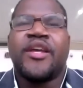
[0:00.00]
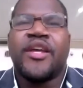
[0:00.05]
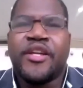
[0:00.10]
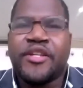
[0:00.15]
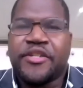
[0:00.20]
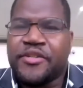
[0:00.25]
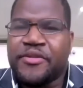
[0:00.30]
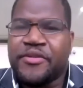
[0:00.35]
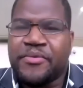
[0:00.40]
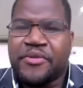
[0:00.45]

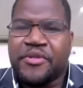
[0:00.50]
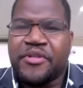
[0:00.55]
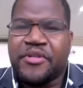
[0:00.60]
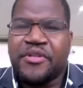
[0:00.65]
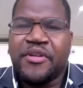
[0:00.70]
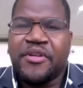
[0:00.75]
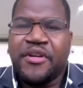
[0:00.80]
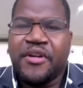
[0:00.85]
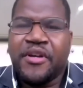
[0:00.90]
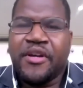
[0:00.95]
issues,
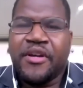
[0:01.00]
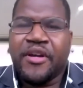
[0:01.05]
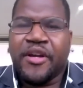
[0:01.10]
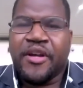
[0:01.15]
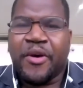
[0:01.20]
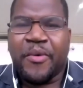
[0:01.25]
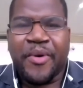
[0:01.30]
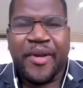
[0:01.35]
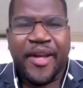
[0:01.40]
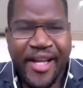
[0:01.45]
you
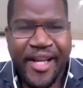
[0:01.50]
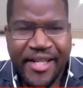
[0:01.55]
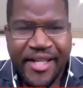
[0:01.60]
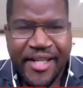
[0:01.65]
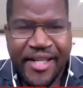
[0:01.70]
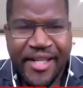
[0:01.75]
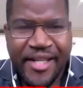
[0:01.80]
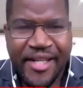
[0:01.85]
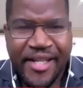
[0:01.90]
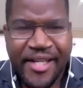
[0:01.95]
know, and that's
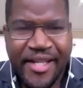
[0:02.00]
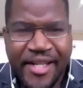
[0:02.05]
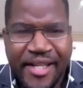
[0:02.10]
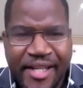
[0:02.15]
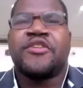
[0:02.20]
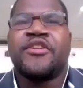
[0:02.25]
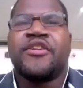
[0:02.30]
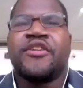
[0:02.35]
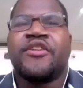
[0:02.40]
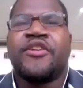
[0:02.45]
the
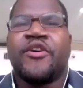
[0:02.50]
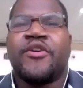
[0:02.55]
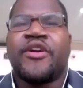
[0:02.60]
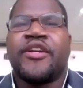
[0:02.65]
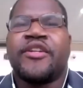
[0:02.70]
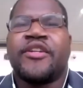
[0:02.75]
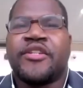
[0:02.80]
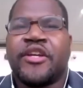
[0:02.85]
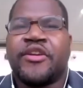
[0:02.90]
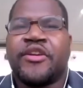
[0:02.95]
thing that you're, you
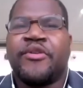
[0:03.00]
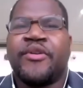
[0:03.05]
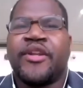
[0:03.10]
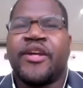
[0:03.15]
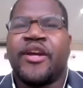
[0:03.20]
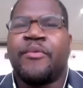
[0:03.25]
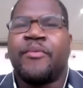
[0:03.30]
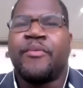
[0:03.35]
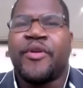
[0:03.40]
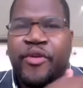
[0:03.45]
know,
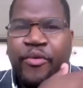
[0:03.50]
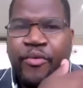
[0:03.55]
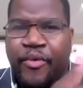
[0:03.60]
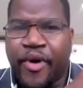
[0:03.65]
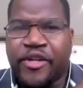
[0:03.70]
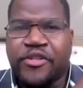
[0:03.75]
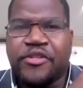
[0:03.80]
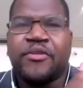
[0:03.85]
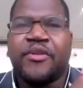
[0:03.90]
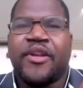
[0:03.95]
continuing there with the
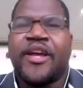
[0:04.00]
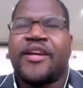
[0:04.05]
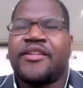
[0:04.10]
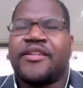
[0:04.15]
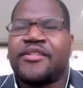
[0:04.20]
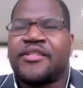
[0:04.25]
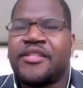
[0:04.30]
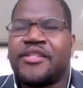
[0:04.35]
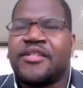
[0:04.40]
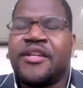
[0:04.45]
Russell
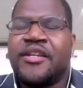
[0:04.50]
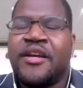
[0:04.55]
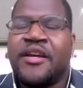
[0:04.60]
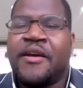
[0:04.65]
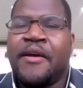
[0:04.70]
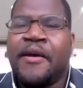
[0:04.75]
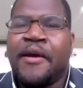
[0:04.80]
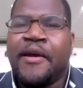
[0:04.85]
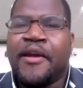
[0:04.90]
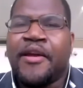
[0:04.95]
legacy,
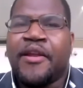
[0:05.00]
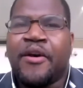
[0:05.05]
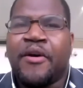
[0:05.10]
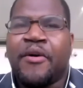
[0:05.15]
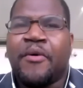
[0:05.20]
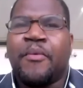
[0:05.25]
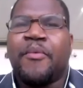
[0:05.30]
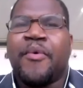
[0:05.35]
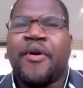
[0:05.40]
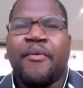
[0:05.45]
you know,
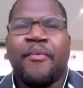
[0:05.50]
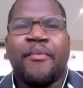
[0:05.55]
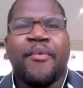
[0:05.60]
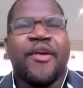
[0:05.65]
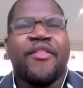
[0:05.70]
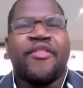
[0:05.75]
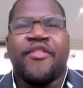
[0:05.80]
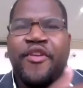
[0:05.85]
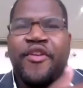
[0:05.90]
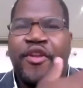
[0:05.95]

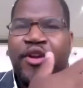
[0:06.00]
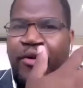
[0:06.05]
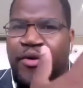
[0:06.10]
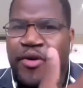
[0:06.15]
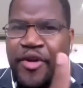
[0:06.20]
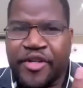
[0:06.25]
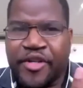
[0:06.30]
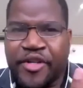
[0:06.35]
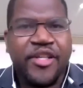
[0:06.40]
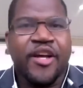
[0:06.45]
with, you know,
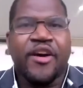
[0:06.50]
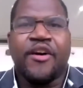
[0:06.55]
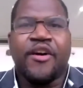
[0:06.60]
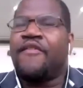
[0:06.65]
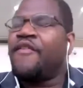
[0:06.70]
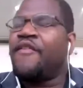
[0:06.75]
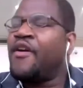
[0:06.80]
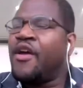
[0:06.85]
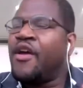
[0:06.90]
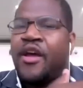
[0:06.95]
yourself
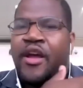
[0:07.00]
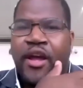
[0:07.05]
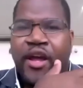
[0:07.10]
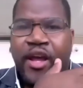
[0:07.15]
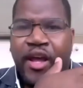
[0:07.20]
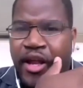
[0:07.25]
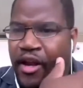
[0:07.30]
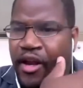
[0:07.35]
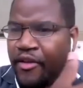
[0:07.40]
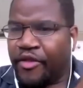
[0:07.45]

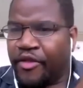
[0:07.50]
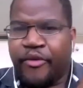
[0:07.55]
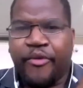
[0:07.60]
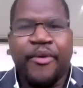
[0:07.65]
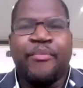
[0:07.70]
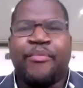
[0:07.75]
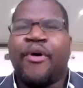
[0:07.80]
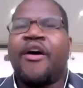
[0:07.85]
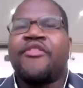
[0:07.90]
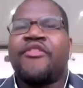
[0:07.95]
and the three
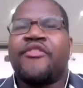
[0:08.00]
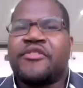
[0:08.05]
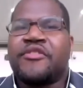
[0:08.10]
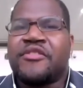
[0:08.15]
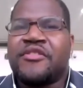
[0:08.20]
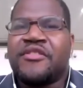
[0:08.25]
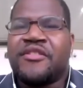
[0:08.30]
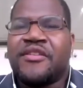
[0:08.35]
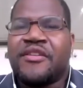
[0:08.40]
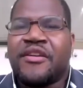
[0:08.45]

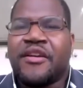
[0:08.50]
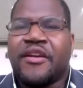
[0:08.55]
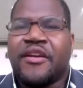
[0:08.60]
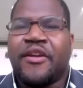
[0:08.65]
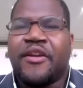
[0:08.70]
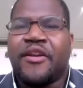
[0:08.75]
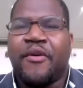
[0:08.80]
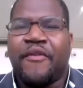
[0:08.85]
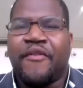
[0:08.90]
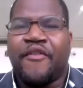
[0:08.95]
brothers. You
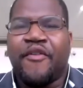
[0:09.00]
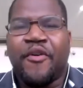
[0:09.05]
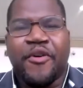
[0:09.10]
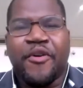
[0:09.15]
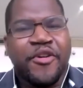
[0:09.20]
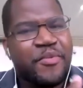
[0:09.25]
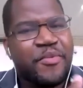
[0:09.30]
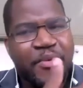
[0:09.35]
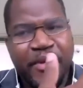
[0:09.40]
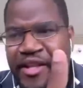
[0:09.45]
know, of
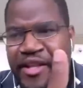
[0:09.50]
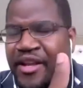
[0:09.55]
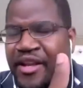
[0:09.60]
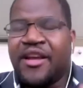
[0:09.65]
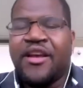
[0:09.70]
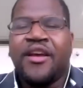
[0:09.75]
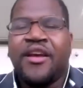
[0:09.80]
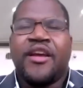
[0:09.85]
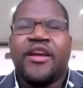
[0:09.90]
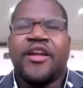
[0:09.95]
course, with,
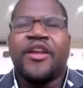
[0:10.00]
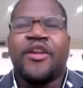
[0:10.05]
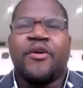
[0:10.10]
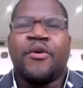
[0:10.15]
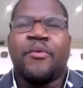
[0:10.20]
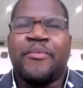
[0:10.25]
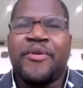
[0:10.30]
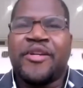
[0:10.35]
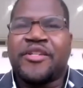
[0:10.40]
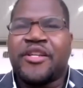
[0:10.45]
you know,
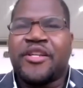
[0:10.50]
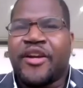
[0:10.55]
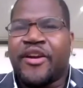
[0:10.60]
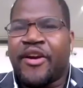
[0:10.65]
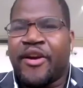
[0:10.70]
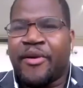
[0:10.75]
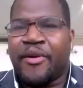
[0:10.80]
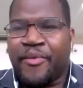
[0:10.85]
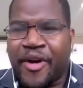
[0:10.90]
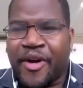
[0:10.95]
Mr.
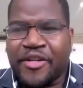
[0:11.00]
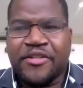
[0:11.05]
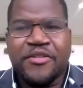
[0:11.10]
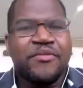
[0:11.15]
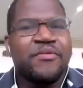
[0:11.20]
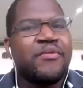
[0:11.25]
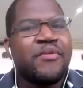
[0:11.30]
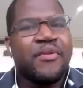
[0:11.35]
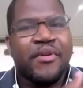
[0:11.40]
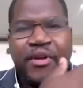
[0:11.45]
Gary
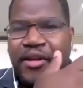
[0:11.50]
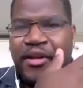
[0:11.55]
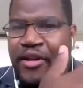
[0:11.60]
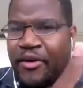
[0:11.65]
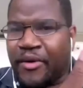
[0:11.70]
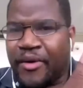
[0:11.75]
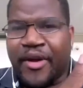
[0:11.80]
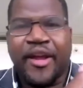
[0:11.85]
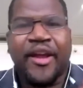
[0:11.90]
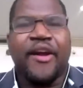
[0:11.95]
Russell, you
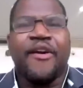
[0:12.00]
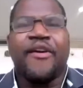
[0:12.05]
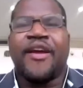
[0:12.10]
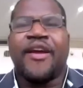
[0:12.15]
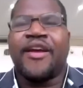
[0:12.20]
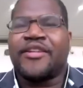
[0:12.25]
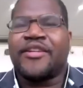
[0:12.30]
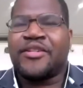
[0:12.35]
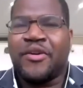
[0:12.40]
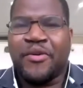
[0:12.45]
know, Gary
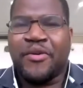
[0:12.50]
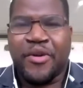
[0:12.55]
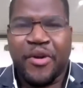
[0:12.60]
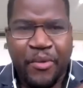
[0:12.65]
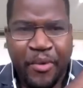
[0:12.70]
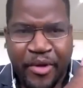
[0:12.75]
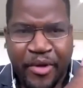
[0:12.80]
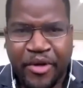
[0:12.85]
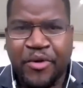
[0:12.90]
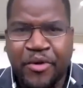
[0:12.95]

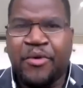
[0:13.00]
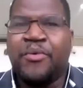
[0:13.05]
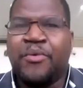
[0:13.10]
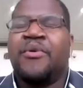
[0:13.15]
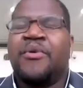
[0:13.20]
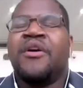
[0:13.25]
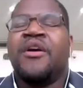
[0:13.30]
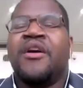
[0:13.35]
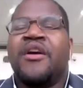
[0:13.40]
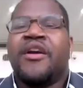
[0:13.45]
Antonio and you,
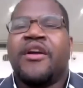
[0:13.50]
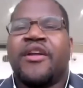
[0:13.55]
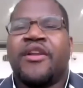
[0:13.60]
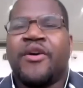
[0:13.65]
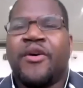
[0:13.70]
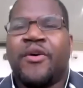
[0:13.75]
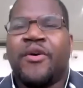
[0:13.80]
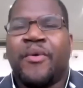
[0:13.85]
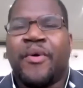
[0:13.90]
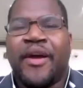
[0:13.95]
you
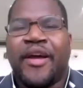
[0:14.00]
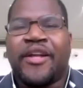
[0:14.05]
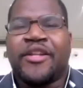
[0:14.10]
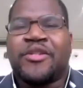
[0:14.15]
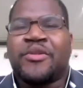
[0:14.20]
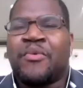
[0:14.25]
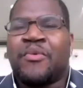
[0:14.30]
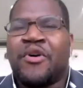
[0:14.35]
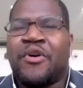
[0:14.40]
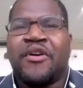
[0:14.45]
know,
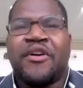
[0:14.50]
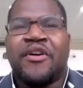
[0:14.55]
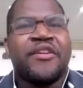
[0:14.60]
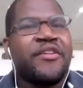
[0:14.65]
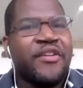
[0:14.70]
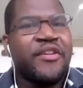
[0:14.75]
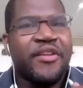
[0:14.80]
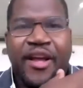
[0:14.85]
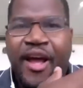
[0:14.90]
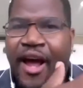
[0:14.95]
Antuanne,
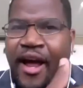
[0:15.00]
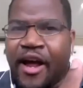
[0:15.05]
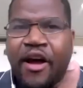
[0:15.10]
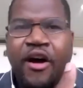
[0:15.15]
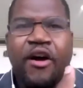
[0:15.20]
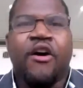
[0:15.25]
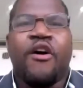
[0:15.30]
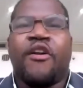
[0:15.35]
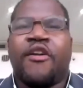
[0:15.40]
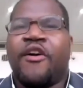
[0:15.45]
you got
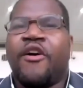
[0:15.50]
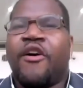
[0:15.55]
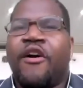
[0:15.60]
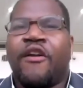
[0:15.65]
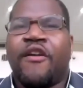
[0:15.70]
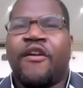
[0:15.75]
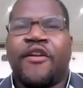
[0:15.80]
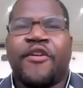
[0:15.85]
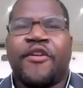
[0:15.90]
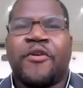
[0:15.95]

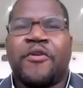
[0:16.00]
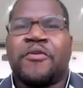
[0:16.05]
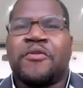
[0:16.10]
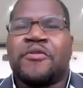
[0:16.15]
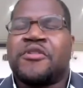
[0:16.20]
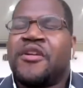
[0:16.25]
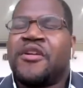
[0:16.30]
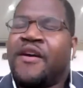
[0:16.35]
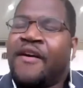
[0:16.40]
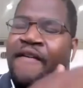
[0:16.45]
all of
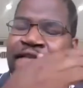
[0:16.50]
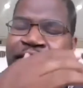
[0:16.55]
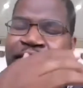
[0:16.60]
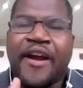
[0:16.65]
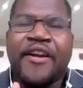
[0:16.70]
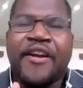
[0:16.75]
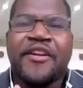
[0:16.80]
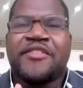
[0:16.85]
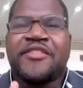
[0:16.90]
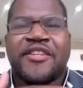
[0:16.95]
those
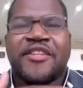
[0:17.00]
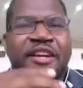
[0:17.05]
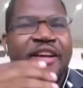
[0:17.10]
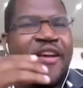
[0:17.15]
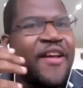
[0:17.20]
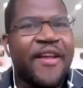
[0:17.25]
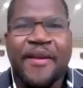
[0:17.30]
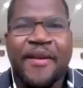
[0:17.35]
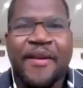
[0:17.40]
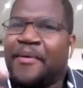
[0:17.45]
fighters there
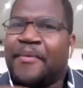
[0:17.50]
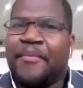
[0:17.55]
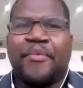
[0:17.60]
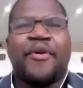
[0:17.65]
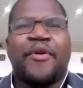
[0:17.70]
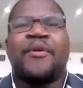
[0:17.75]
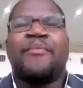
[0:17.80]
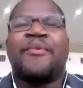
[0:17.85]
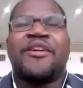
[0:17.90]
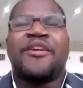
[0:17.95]
and
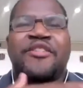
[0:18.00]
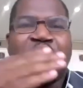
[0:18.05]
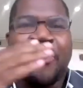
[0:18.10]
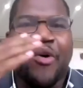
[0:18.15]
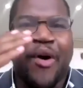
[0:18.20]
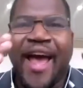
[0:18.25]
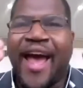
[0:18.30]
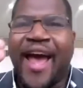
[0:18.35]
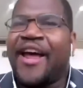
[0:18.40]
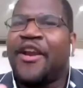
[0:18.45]
pretty much, you know,
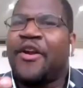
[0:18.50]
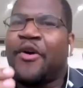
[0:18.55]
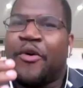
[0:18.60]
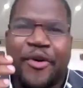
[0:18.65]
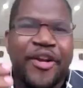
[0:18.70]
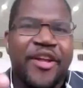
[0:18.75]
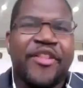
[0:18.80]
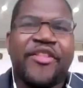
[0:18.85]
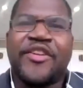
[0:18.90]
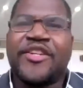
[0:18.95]
at or
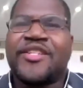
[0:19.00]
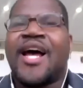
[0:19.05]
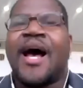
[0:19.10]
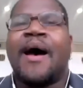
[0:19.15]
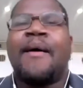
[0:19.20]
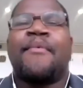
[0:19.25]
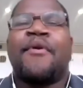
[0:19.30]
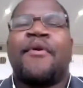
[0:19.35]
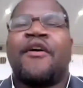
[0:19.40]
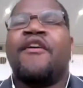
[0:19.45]
near the
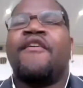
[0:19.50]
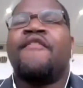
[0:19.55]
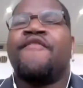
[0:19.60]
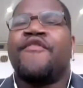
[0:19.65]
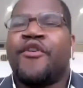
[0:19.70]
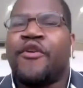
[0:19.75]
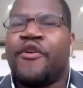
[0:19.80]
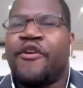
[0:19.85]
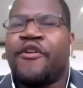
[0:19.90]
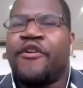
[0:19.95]
top of
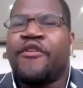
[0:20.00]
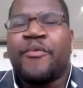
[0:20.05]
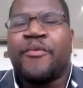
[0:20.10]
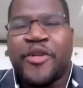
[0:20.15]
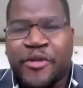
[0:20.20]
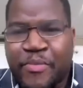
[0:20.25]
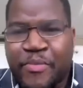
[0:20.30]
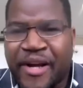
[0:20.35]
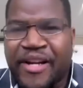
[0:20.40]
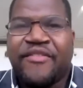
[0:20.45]
your
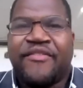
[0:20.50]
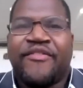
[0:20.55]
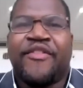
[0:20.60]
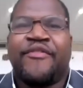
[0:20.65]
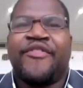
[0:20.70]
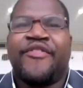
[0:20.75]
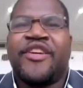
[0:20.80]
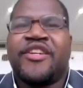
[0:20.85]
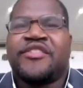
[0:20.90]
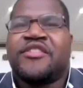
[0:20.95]
respective
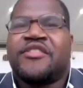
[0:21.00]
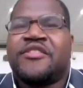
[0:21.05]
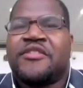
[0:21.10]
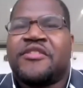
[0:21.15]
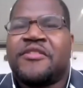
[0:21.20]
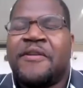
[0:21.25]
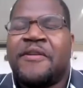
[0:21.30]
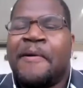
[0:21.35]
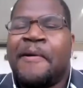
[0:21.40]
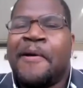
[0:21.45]
divisions.
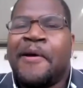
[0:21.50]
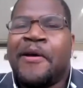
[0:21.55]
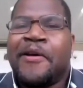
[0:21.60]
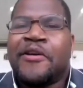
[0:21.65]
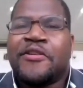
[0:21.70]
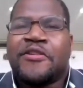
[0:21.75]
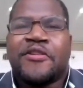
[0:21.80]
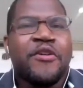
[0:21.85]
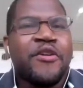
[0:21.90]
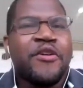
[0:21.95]

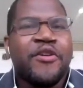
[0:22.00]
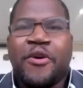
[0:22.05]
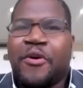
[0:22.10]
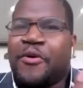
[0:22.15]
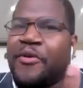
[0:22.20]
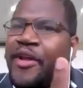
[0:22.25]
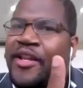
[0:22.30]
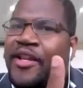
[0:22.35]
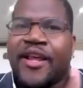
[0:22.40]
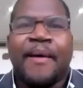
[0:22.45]
So, you know,
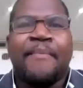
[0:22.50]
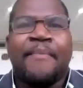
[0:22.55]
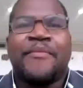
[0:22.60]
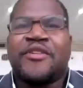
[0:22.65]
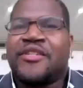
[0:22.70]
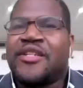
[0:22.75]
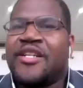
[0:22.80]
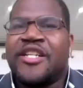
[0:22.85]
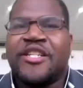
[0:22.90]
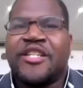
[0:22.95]
that
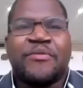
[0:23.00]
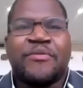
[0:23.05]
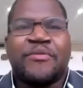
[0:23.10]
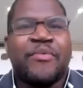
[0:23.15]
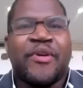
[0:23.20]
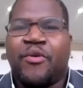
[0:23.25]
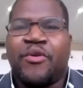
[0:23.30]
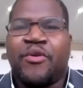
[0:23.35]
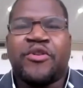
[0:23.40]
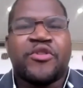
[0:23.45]
machine has been
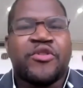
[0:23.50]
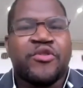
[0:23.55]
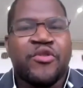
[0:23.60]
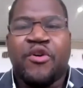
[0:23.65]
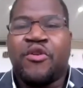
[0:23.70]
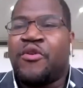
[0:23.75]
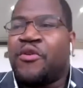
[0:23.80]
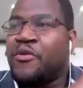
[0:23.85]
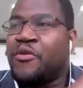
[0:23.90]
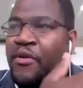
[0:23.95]
going
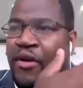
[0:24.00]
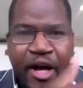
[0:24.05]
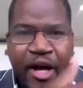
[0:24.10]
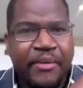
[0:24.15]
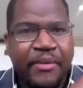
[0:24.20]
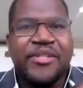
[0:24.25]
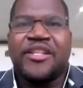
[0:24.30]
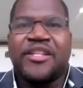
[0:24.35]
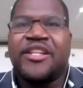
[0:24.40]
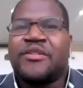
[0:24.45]
strong
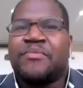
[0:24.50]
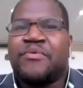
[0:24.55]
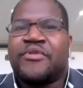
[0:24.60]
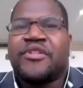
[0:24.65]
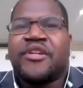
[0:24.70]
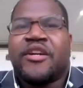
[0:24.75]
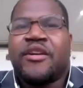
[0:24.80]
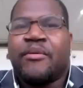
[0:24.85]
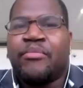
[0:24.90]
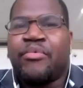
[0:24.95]
up to this
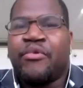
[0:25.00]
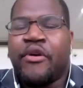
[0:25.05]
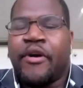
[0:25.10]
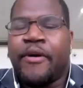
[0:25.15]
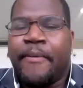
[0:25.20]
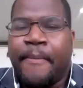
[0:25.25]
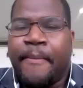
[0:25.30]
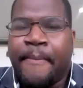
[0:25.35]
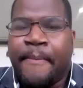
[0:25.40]
particular point.